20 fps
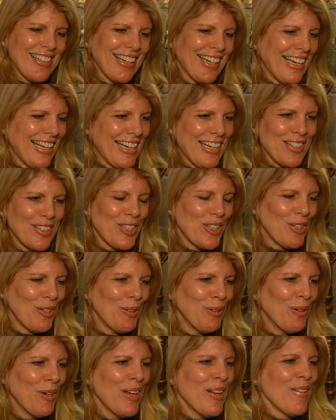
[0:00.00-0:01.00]
they get
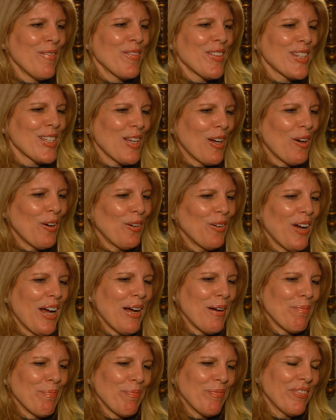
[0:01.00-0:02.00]
into so
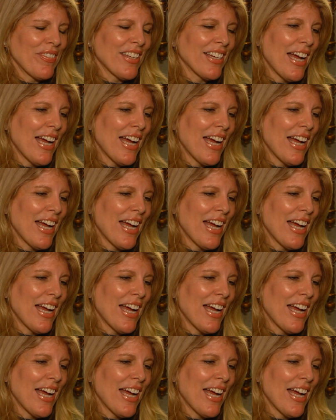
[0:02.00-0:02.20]
um,